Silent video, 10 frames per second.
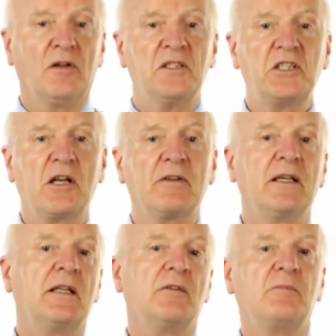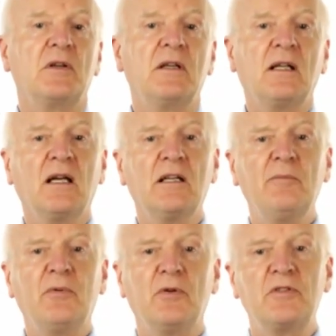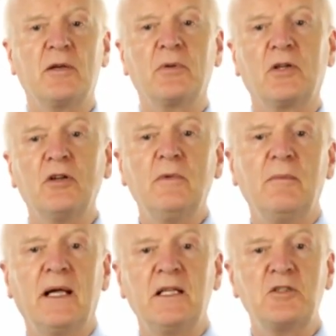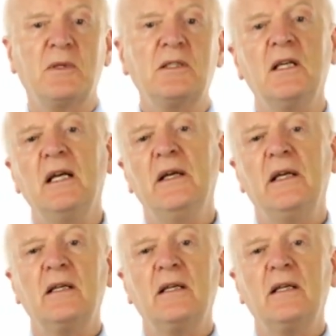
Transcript: Knowledge area number 9, project procurement management,